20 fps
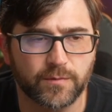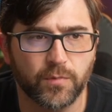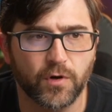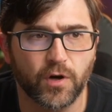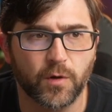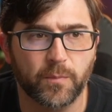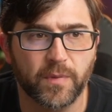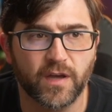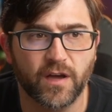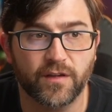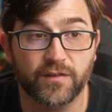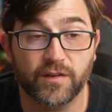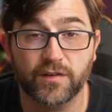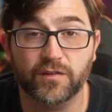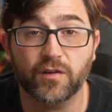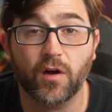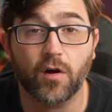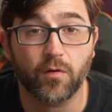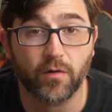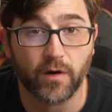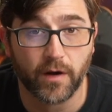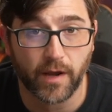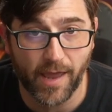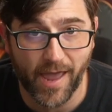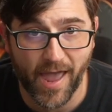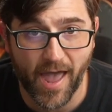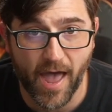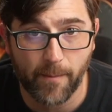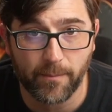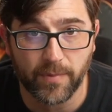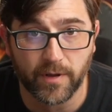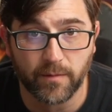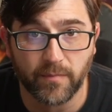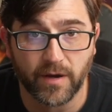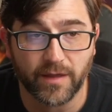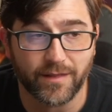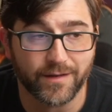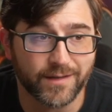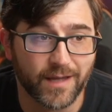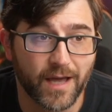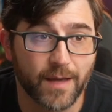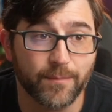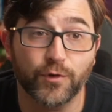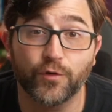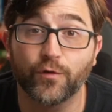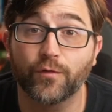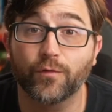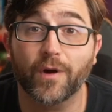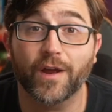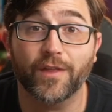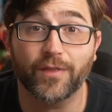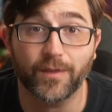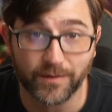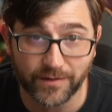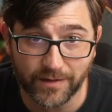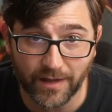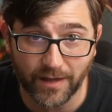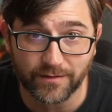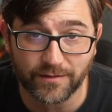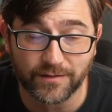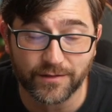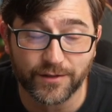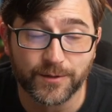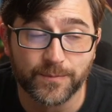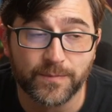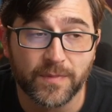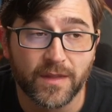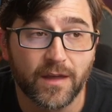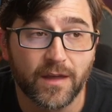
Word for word: book because it's already happened by the time you've read the sentence.